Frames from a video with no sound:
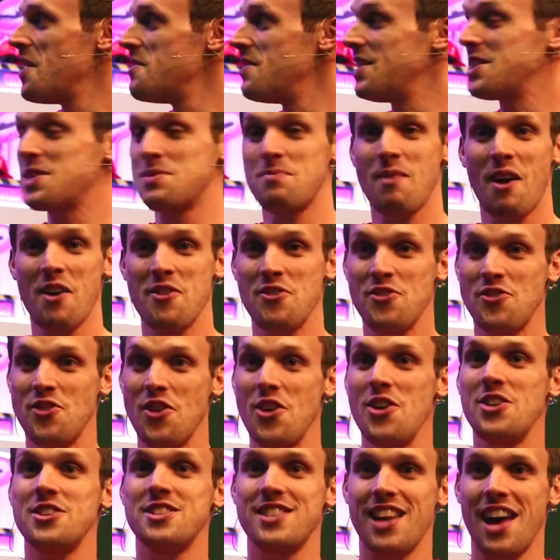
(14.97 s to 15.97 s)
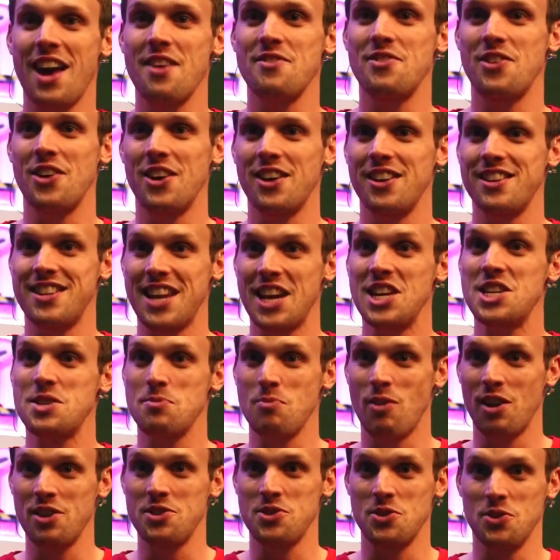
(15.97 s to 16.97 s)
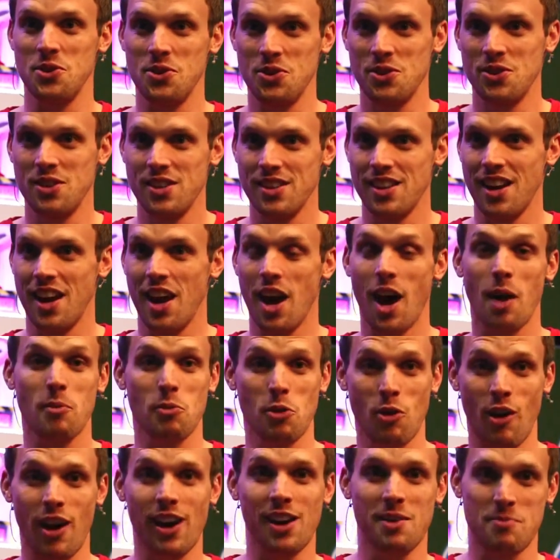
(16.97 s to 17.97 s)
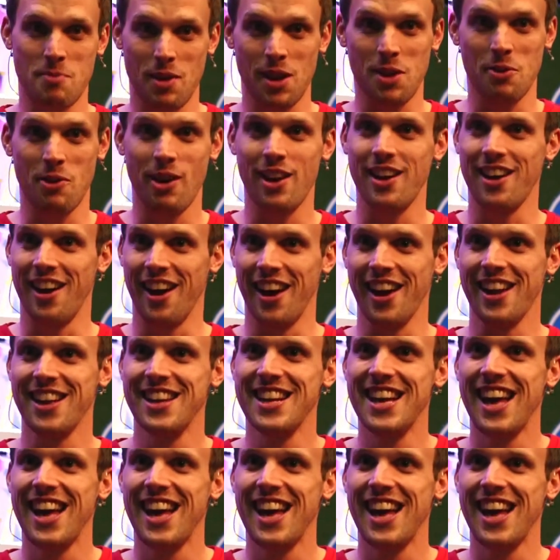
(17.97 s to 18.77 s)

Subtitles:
It's my first ever nationwide tour. I'm Greg, by the way, hi.